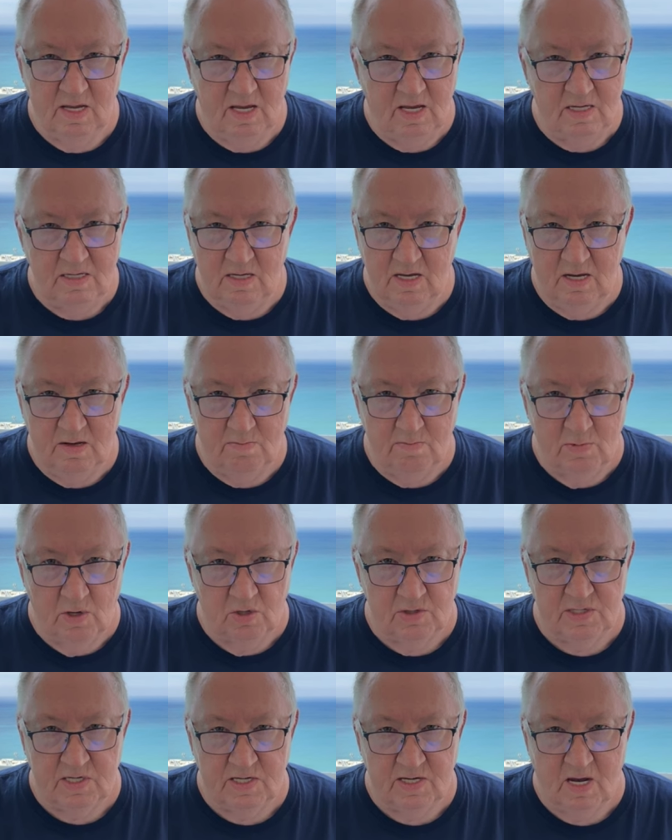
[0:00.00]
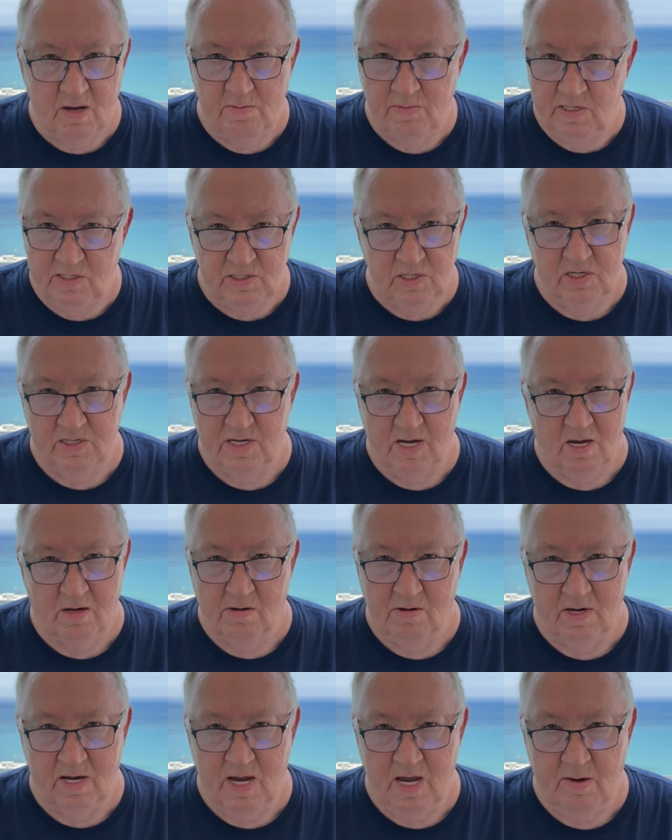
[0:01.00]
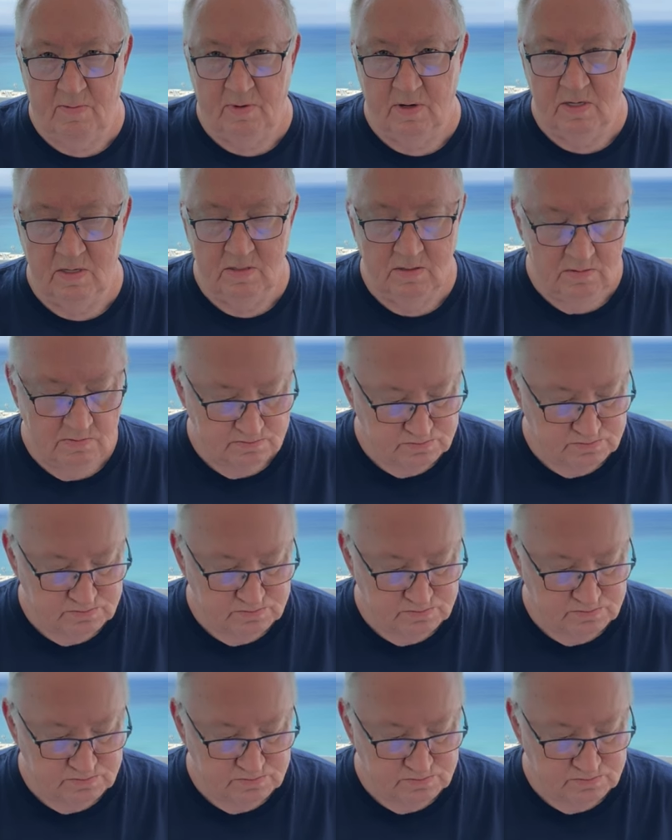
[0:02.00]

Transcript: it, most of the time it's just not going to happen.